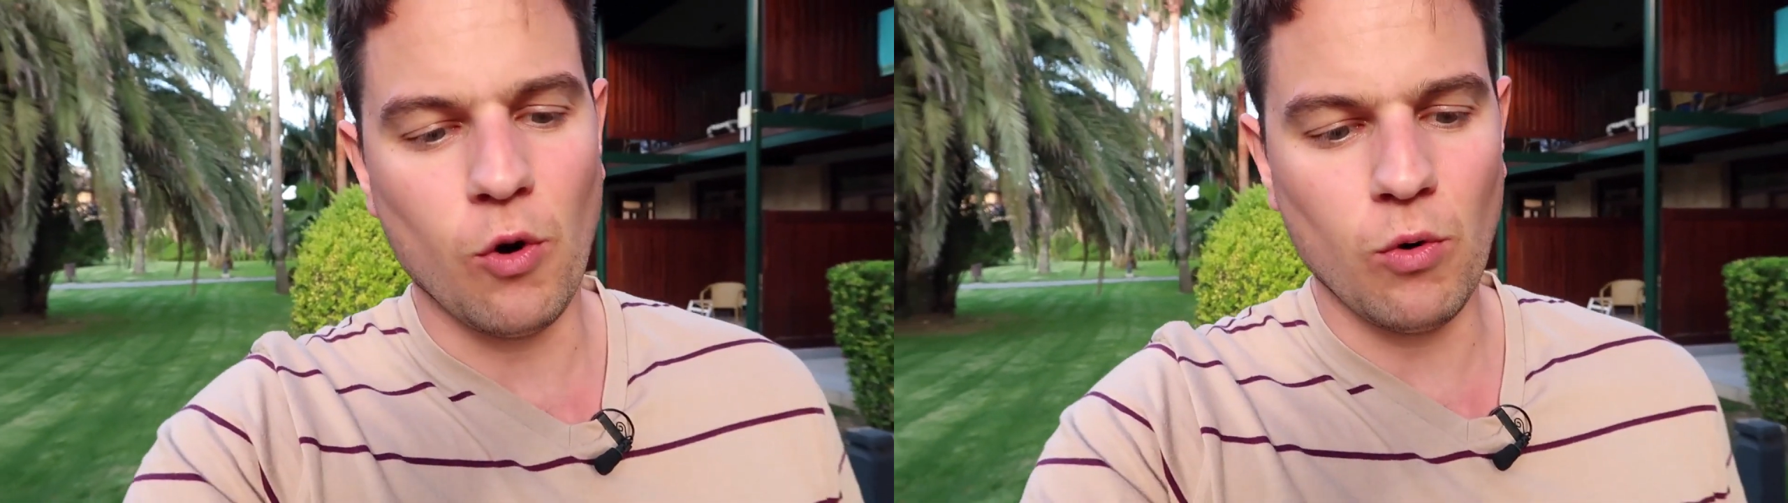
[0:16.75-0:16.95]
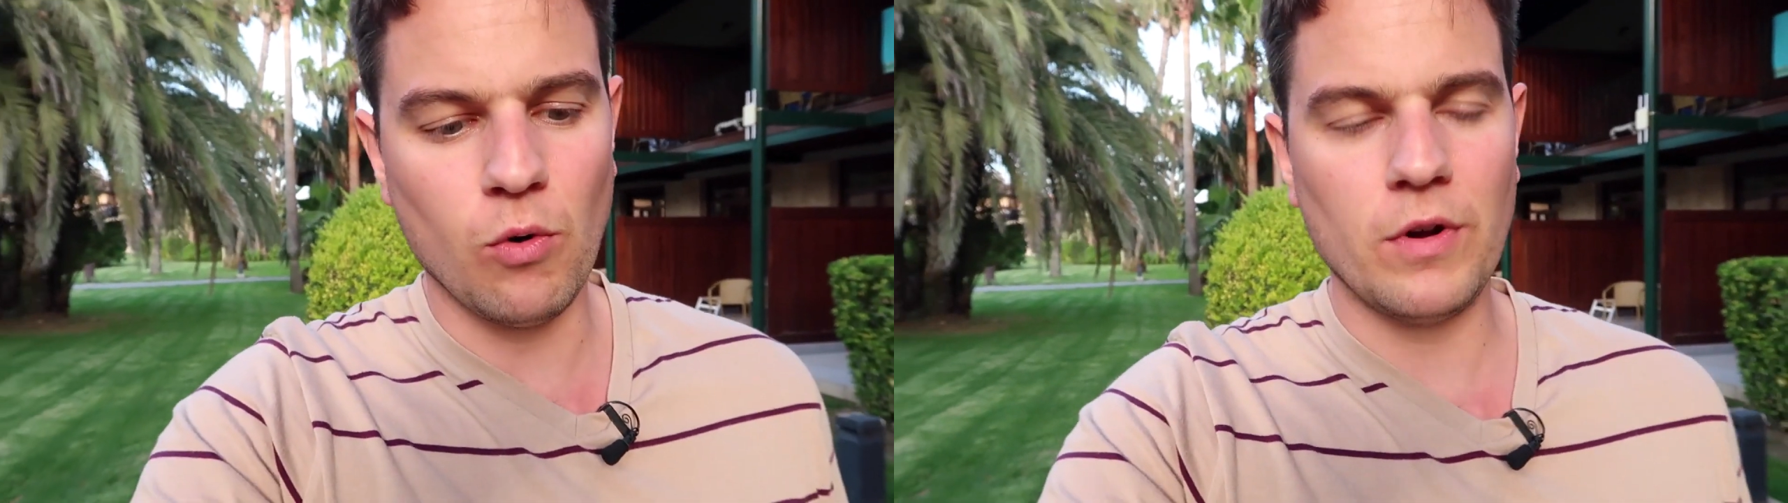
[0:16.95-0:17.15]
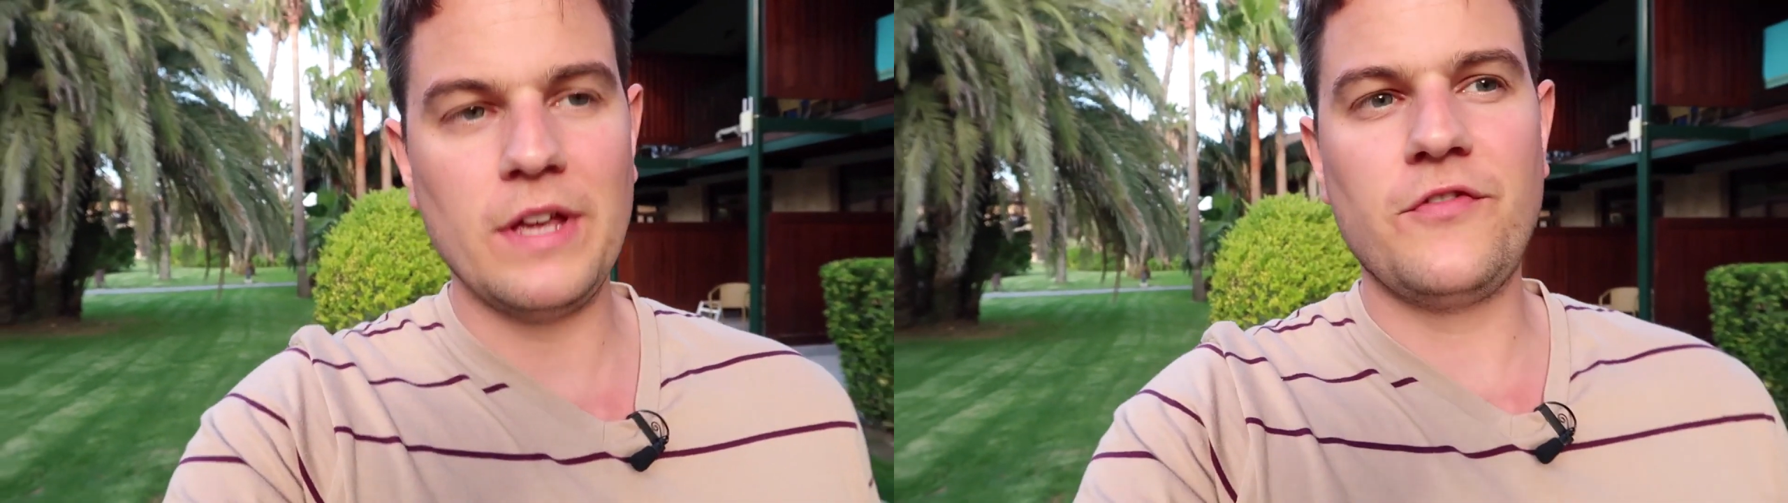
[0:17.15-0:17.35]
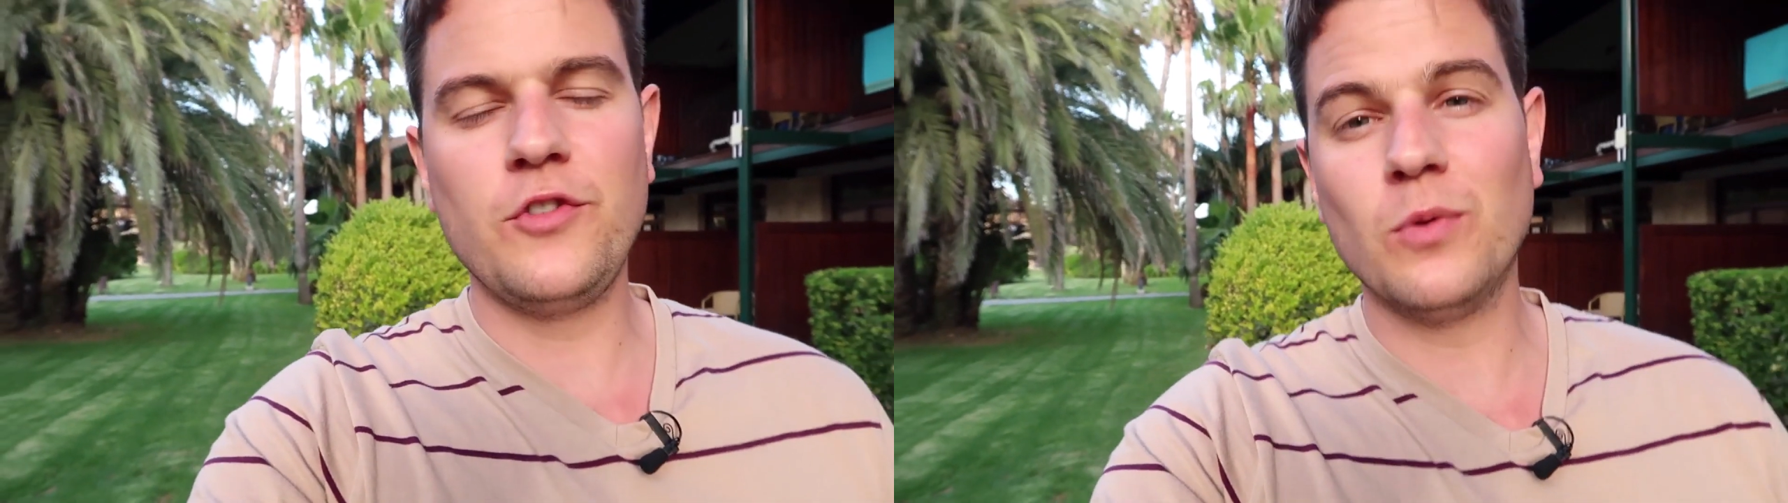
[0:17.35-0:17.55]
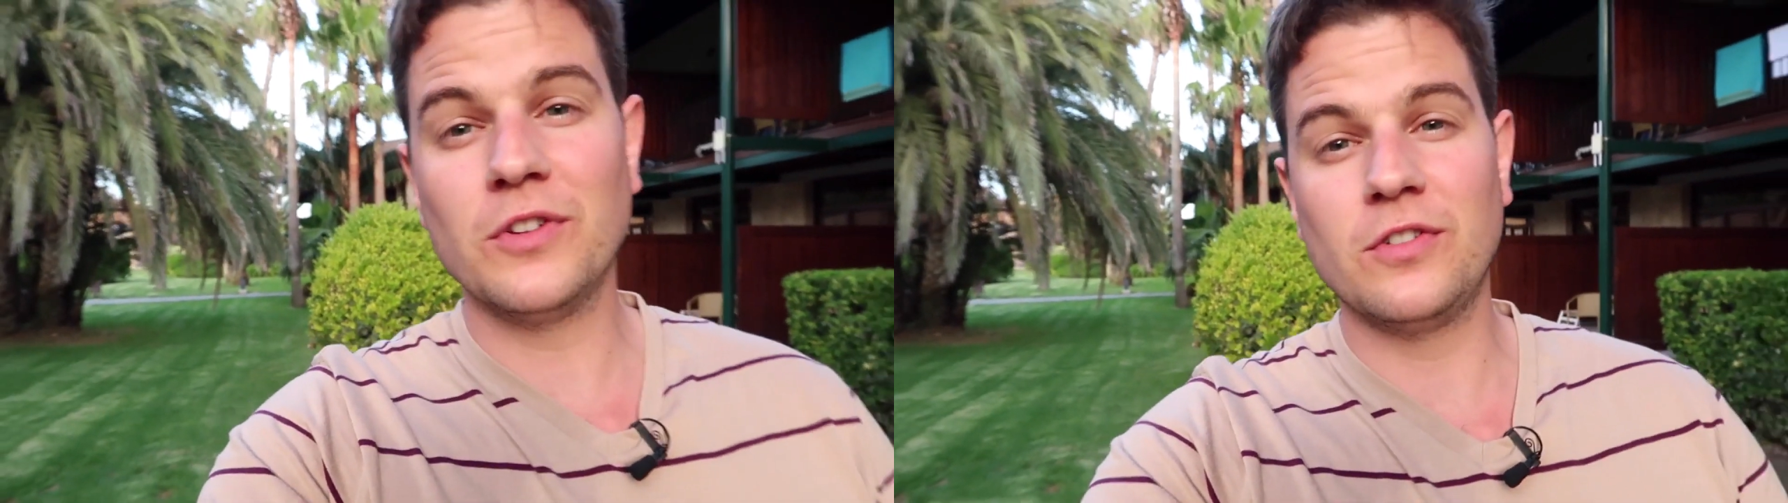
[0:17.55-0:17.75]
or if
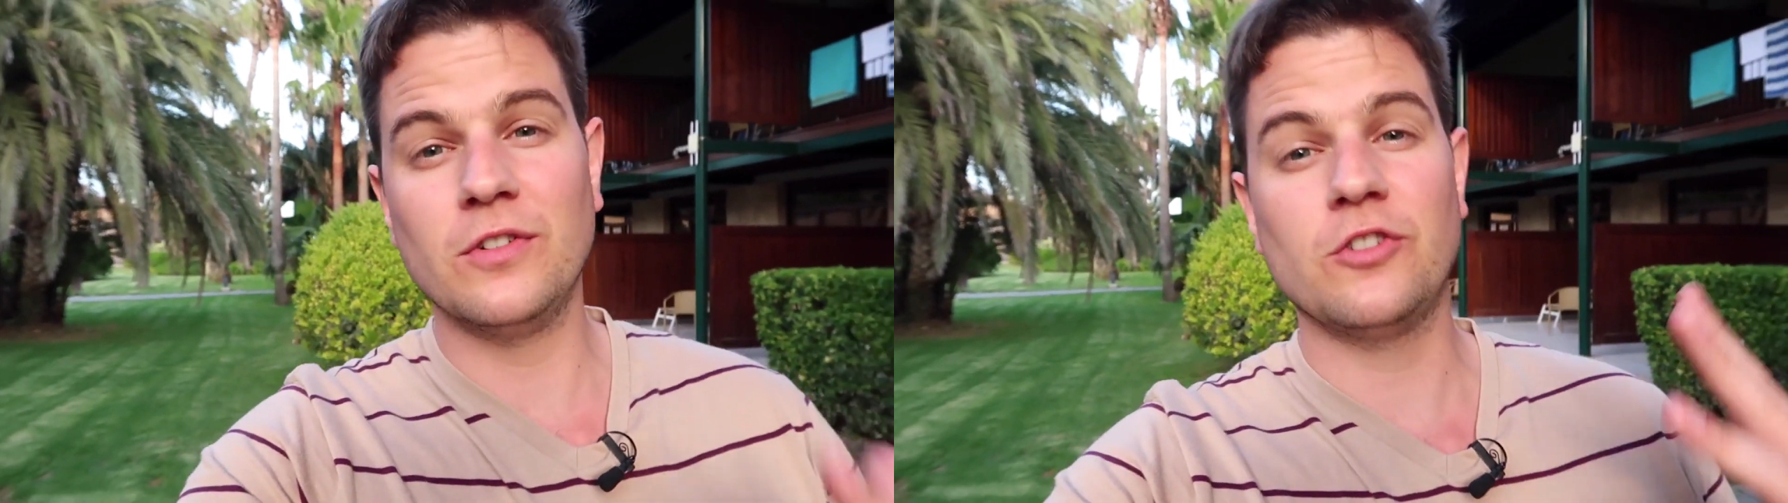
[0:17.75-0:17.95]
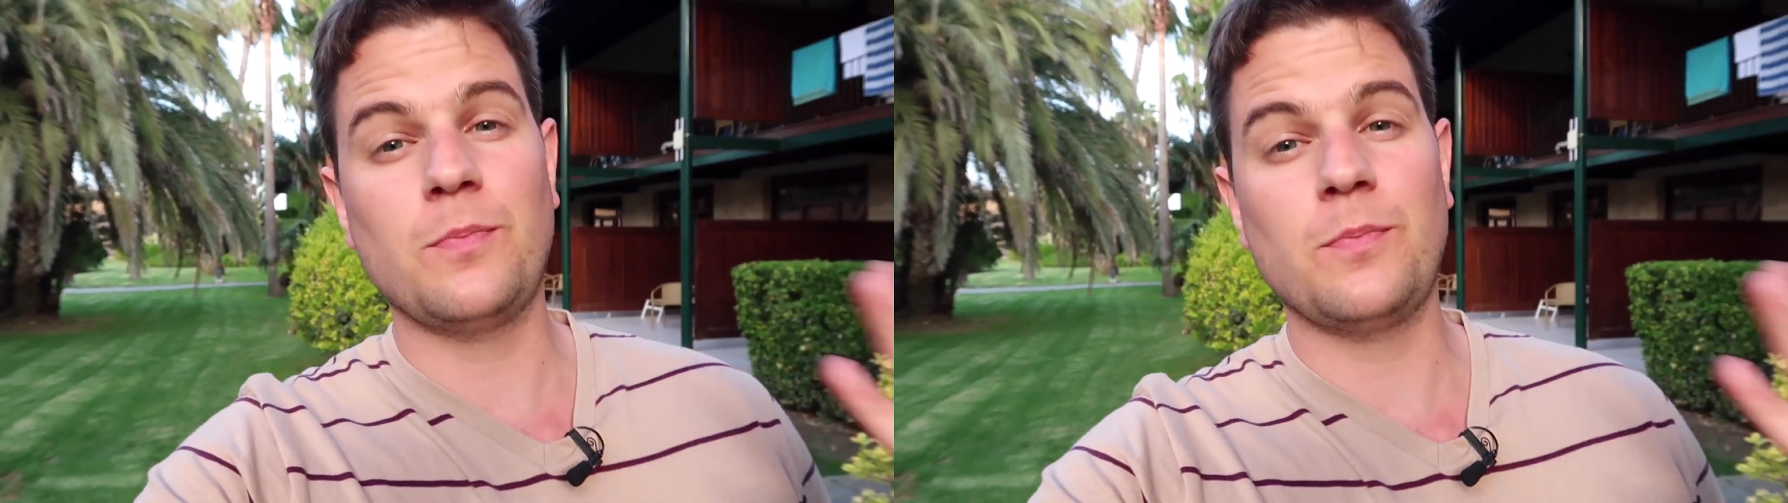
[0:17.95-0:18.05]
you want to learn